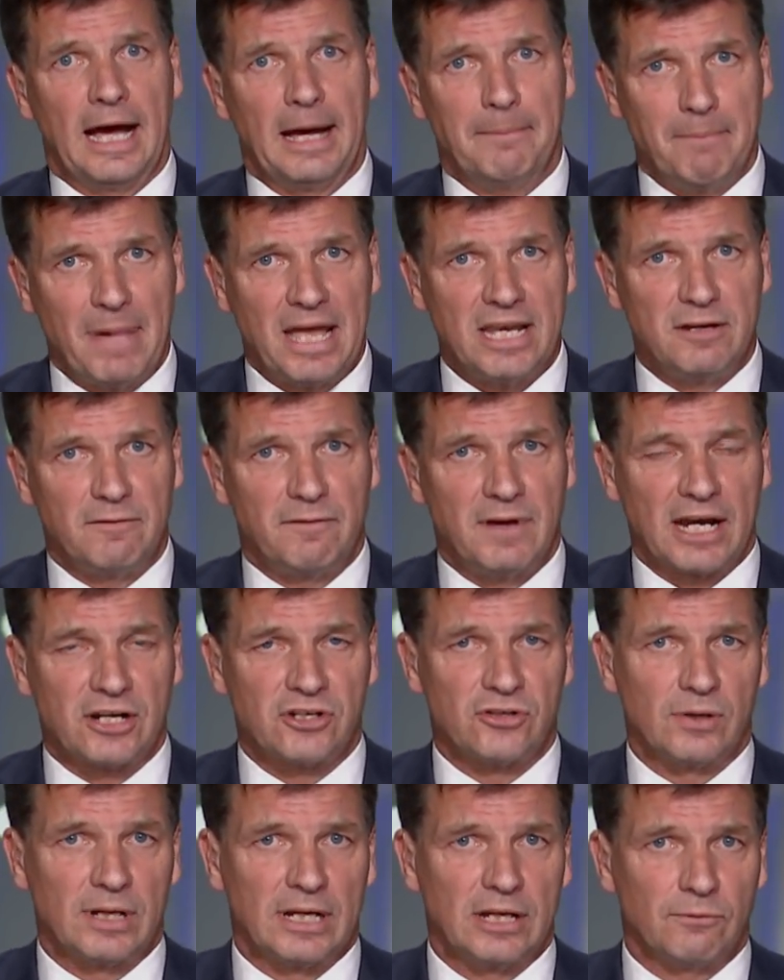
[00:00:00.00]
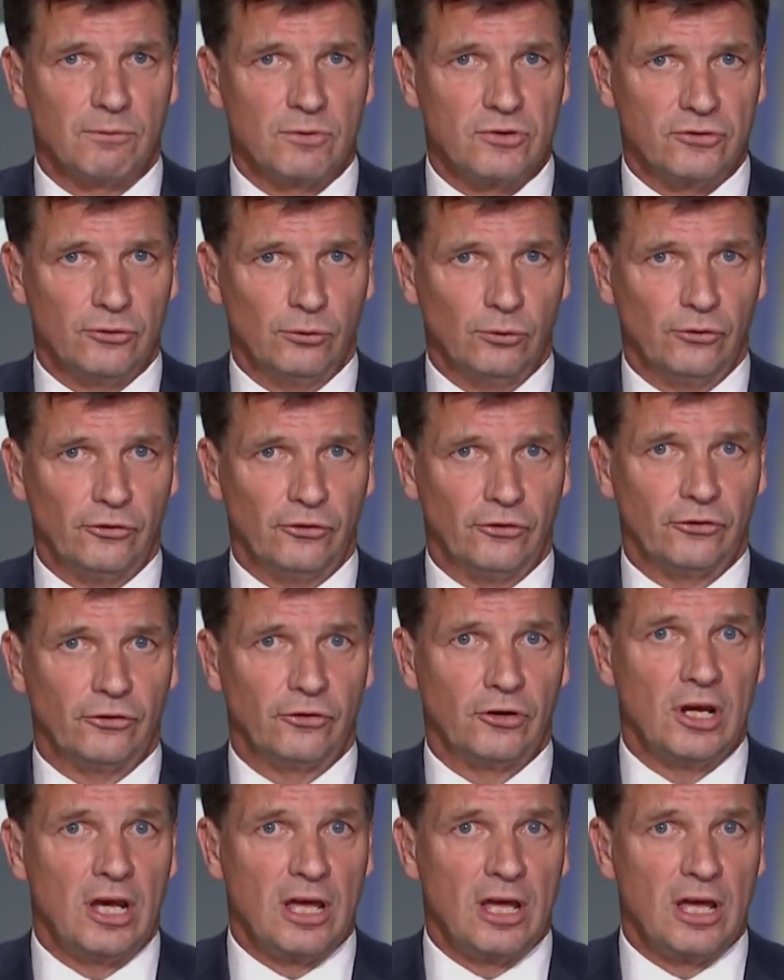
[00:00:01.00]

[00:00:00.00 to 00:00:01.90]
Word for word: manufacturing and resources,